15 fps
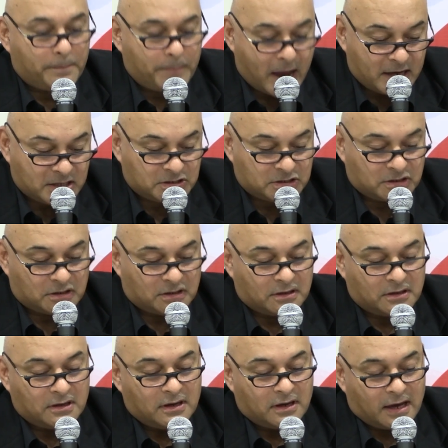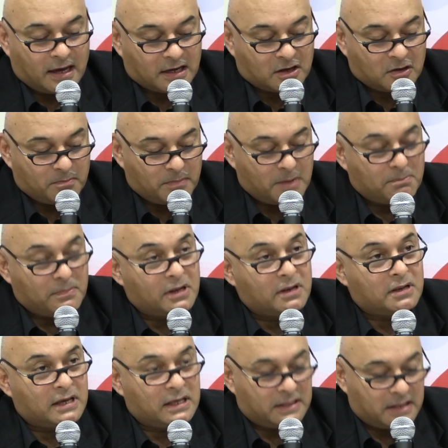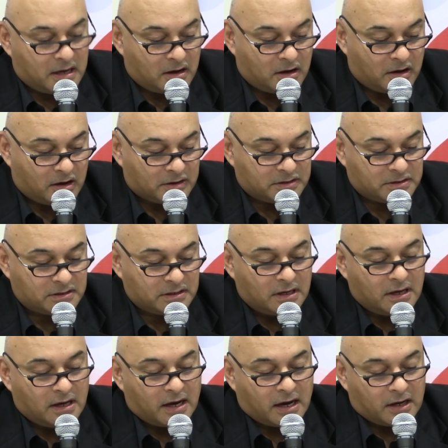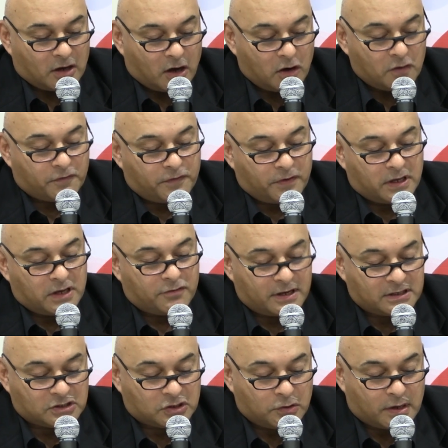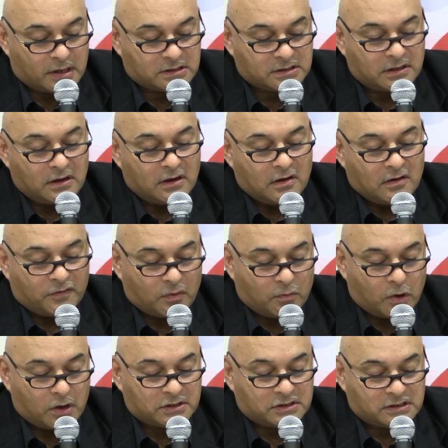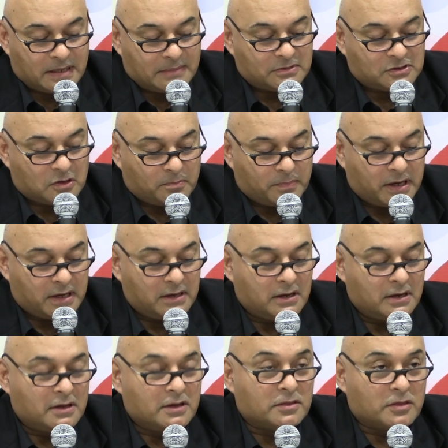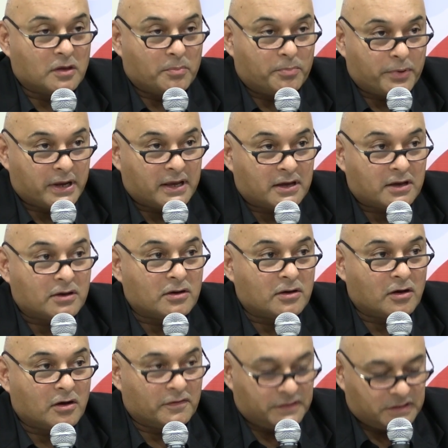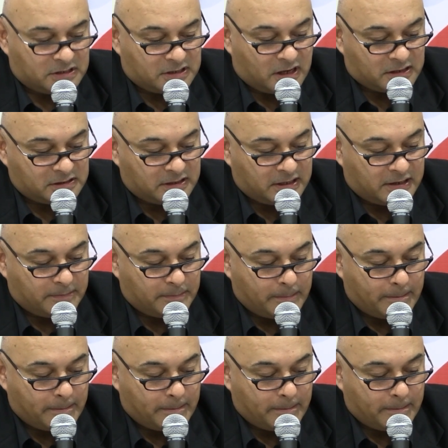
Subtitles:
passion, and commitment in their hearts, and hopefully rescue us from what seems to be the brink of disaster.